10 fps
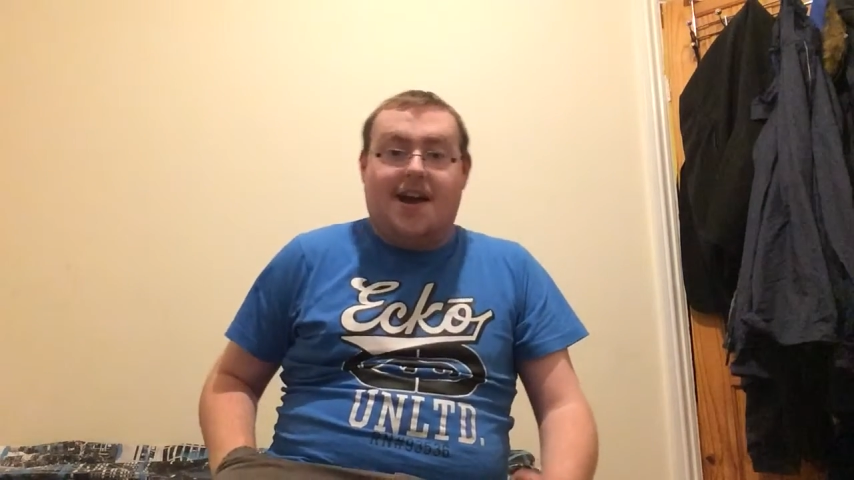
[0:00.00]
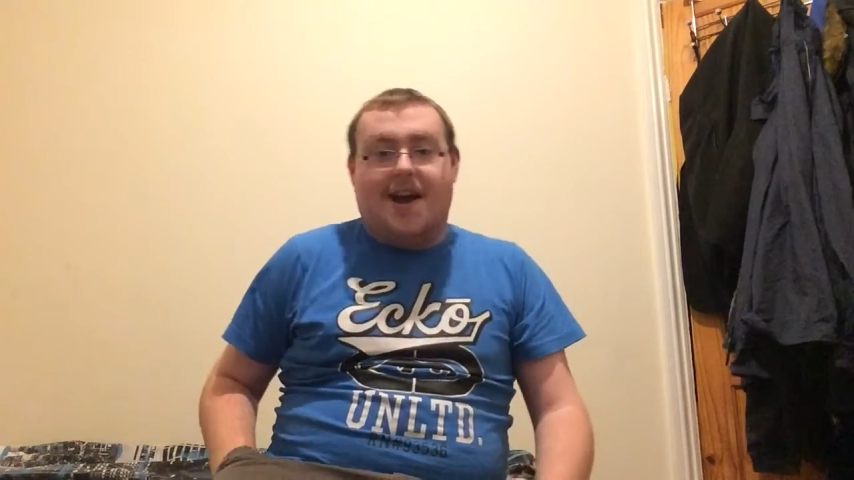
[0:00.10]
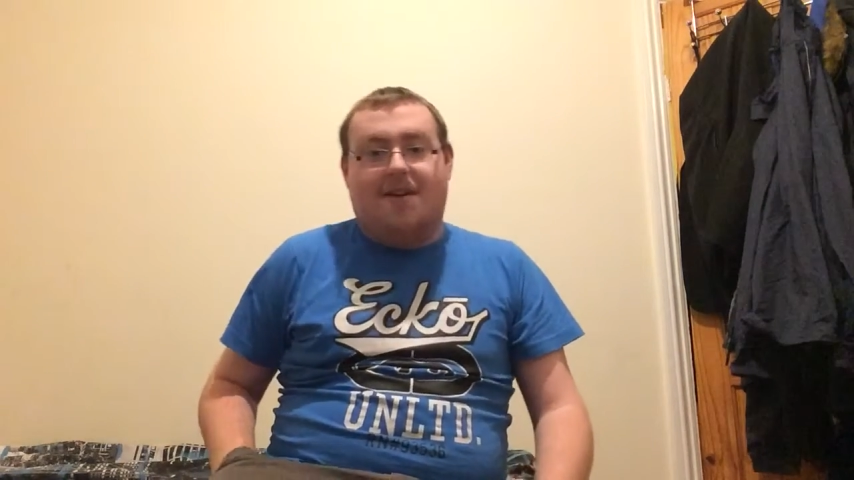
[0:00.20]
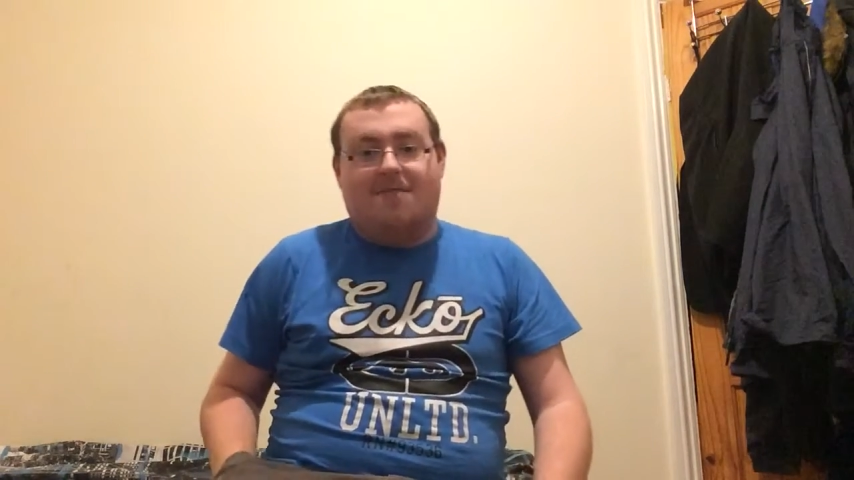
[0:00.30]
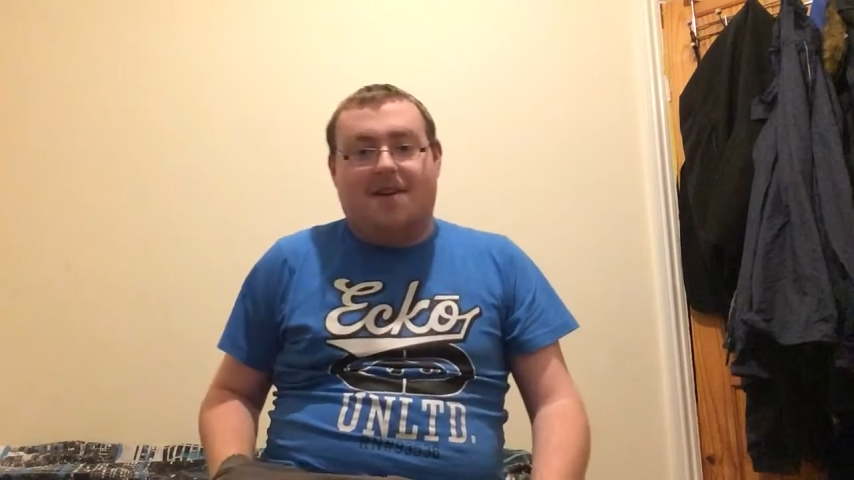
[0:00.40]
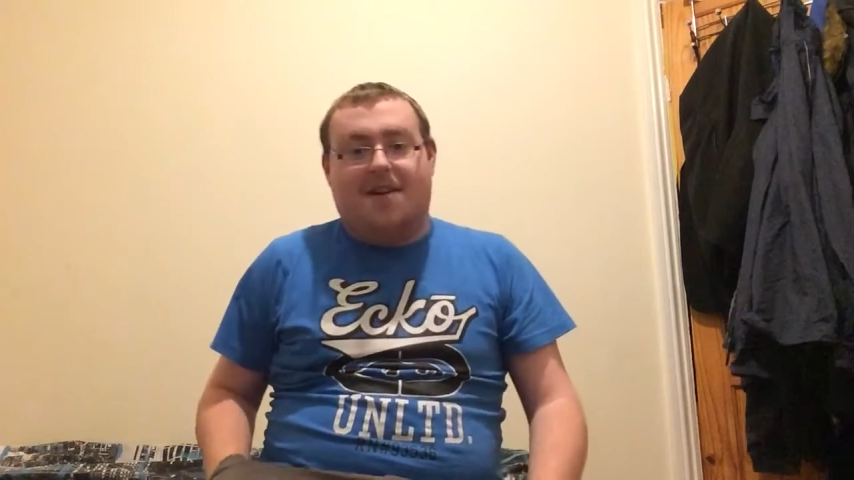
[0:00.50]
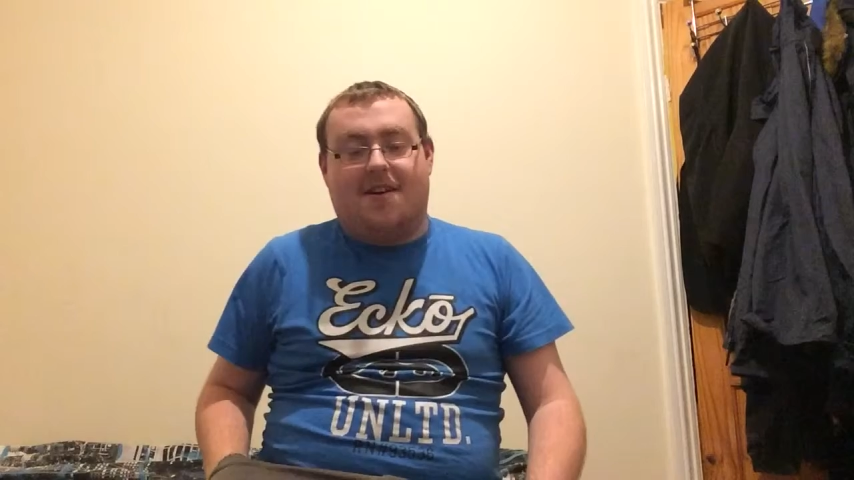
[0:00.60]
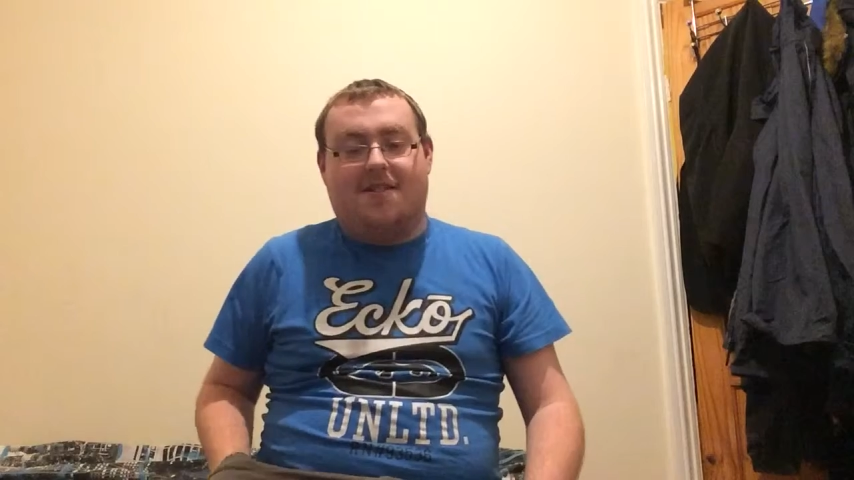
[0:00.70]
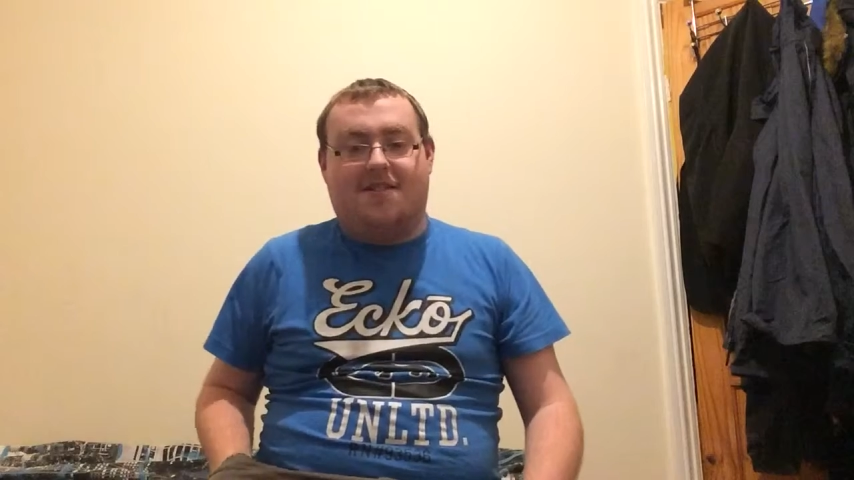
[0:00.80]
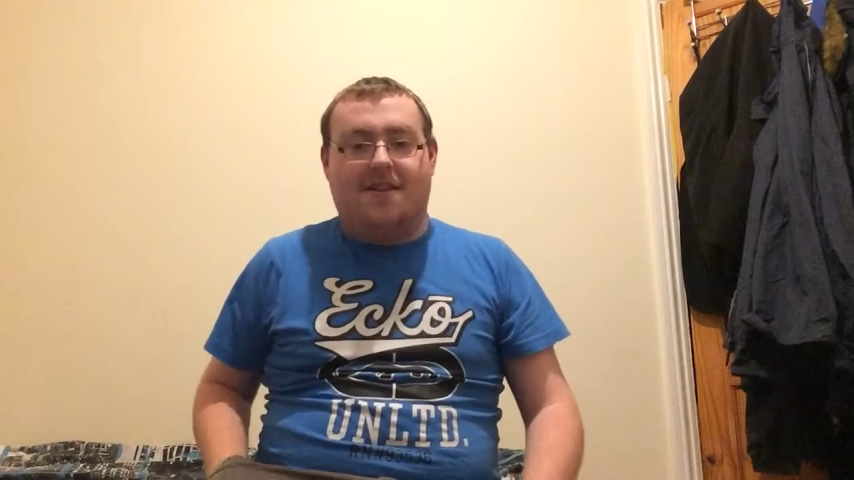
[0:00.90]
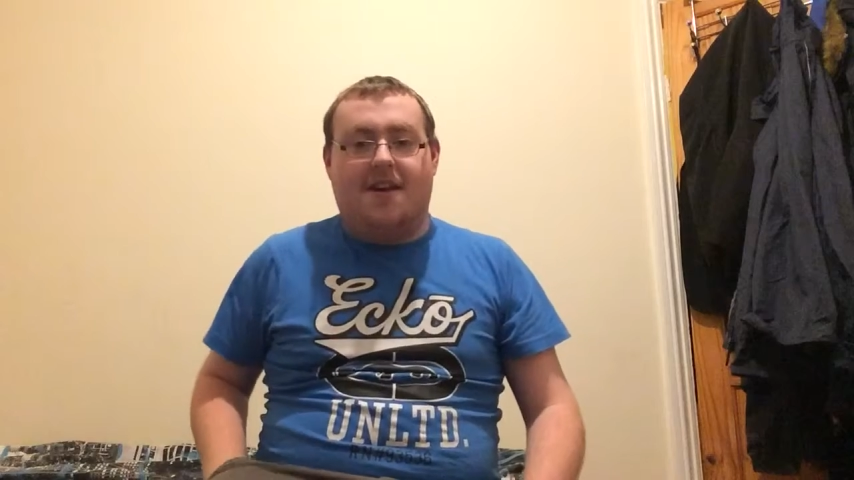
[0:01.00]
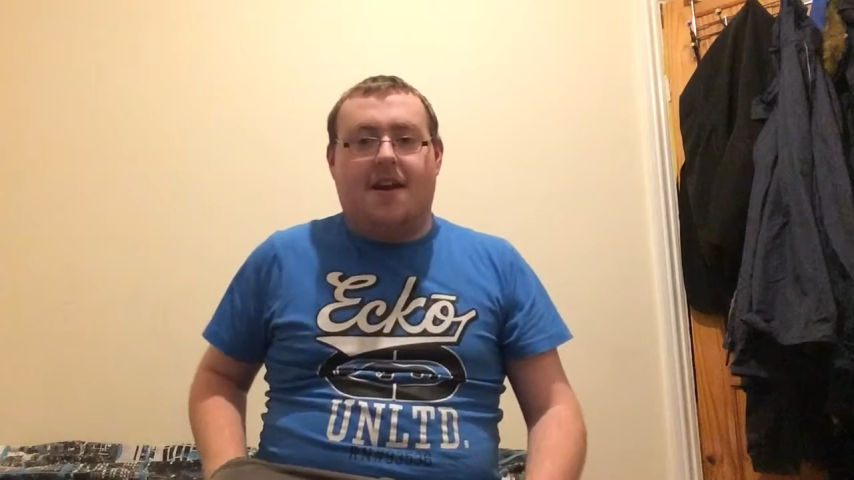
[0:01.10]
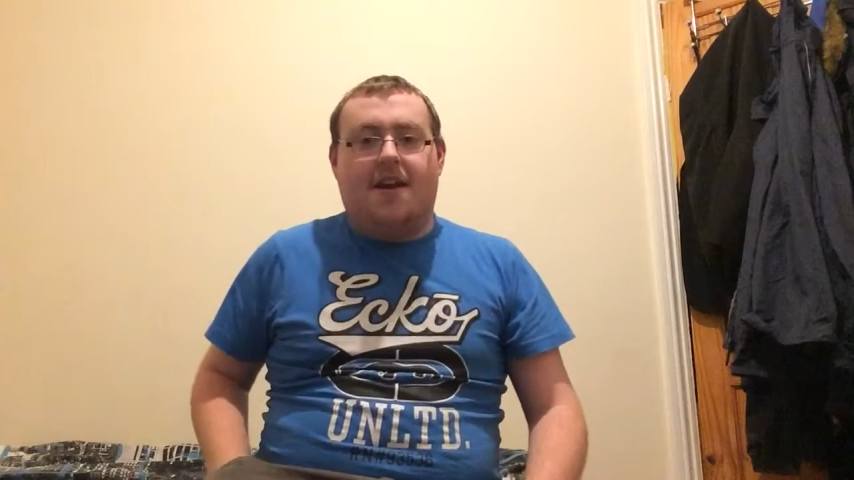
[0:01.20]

that'll be a nice